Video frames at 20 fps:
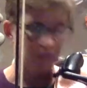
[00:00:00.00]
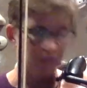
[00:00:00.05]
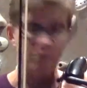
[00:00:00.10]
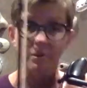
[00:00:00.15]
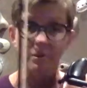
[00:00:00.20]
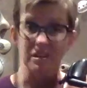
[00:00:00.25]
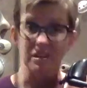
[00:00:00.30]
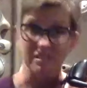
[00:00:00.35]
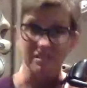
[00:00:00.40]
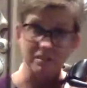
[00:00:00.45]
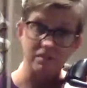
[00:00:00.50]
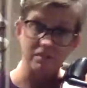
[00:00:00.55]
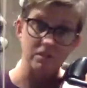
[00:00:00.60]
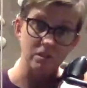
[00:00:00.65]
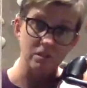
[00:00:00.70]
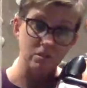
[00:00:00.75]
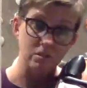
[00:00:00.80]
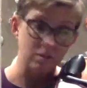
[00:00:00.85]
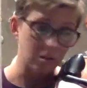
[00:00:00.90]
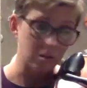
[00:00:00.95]
where it says 2
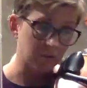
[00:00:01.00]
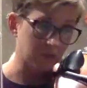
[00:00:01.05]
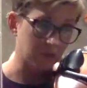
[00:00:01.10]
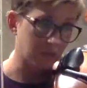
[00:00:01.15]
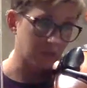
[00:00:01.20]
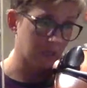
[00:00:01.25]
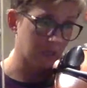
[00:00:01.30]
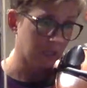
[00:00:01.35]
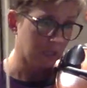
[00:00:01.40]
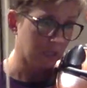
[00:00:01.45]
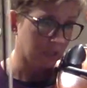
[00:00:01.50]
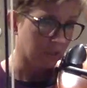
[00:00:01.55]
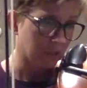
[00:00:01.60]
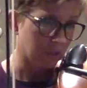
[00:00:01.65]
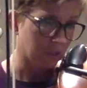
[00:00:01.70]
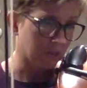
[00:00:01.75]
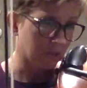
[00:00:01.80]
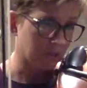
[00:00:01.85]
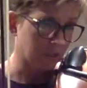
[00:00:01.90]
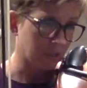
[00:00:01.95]
coda, you're
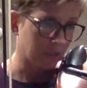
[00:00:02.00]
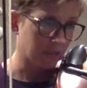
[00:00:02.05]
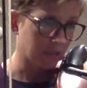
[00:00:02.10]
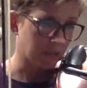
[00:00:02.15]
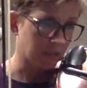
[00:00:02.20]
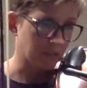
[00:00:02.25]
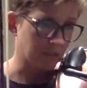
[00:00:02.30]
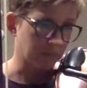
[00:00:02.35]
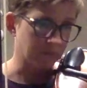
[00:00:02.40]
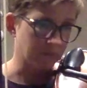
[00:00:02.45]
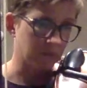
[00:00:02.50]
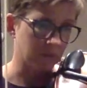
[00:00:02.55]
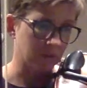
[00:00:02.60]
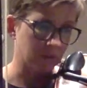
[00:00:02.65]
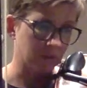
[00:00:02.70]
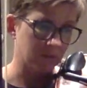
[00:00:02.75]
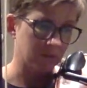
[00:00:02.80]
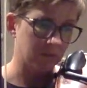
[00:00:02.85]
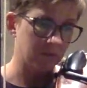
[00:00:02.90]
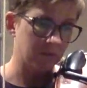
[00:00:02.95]
going to skip to the
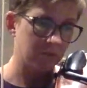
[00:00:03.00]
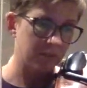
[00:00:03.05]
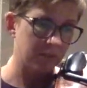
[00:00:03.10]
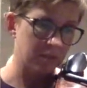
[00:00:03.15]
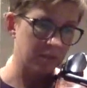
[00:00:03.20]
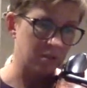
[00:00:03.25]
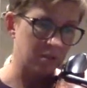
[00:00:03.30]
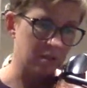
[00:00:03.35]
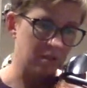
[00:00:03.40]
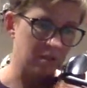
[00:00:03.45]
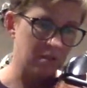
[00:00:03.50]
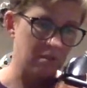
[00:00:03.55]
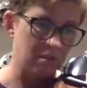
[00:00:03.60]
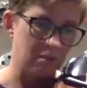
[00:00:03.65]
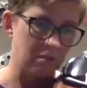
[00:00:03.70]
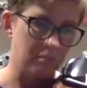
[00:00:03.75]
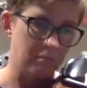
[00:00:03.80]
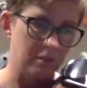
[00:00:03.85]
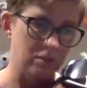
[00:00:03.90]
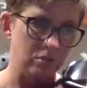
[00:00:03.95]
coda, which is
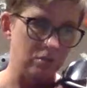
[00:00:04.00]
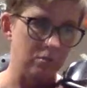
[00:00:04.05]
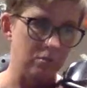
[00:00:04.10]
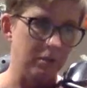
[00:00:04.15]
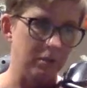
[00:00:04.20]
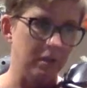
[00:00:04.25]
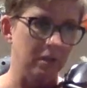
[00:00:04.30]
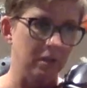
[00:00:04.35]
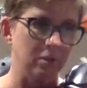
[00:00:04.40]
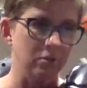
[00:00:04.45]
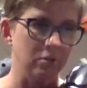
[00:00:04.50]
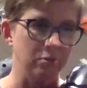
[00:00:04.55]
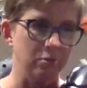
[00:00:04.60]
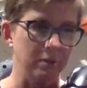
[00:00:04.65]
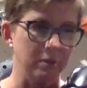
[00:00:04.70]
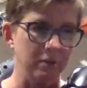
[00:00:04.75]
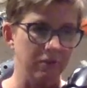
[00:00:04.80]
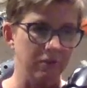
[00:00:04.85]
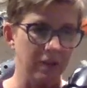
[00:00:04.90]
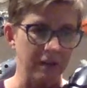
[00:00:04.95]
measure
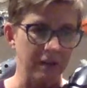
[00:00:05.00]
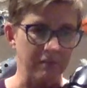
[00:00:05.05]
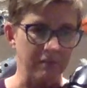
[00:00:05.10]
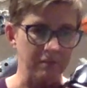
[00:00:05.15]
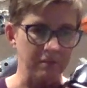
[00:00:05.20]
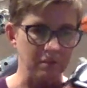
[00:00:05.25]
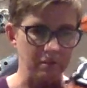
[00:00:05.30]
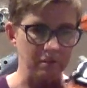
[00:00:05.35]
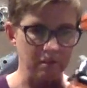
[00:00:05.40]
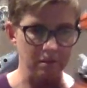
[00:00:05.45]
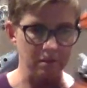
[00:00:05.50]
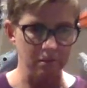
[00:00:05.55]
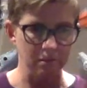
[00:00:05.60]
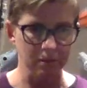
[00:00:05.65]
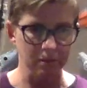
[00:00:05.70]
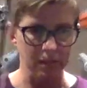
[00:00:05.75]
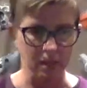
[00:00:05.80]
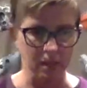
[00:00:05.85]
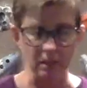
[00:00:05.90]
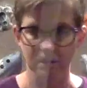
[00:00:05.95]
125. So let's go
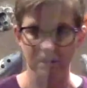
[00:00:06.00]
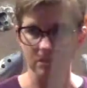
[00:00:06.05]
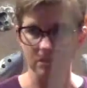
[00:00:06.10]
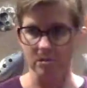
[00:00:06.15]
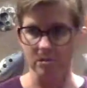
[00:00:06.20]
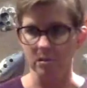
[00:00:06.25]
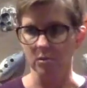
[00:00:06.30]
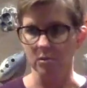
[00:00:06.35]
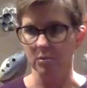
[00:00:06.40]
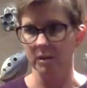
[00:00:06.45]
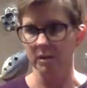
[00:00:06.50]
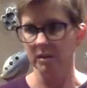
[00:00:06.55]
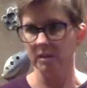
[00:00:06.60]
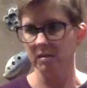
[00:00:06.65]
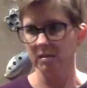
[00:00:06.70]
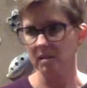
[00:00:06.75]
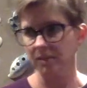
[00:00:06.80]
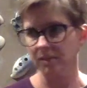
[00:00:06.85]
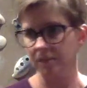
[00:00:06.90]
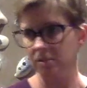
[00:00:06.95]
ahead and start
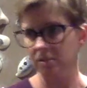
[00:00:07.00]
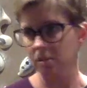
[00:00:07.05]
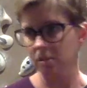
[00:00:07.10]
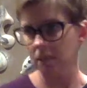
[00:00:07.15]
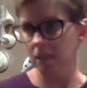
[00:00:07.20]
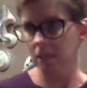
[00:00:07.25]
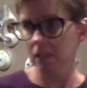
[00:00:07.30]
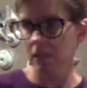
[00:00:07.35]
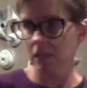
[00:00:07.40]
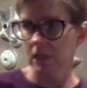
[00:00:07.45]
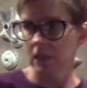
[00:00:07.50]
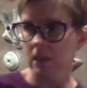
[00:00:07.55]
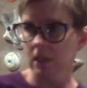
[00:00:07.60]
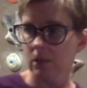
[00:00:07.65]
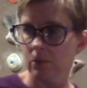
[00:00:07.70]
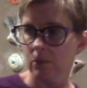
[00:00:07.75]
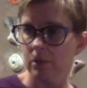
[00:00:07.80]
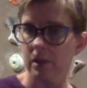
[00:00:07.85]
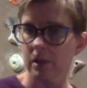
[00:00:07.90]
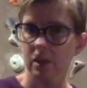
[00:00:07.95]
117
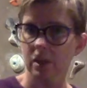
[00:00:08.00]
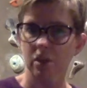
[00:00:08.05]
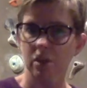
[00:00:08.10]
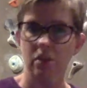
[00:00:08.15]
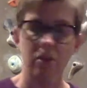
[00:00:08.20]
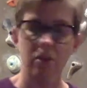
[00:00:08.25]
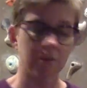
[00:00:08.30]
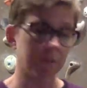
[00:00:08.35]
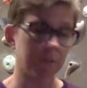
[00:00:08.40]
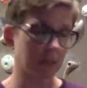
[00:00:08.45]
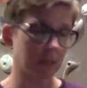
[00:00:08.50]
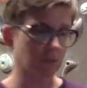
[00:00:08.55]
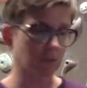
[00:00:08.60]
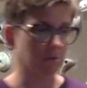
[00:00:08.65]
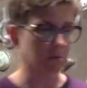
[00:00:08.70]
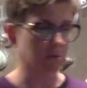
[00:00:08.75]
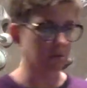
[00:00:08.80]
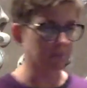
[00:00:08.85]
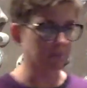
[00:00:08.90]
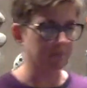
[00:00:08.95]
with the
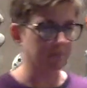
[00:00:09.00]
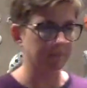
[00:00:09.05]
metronome.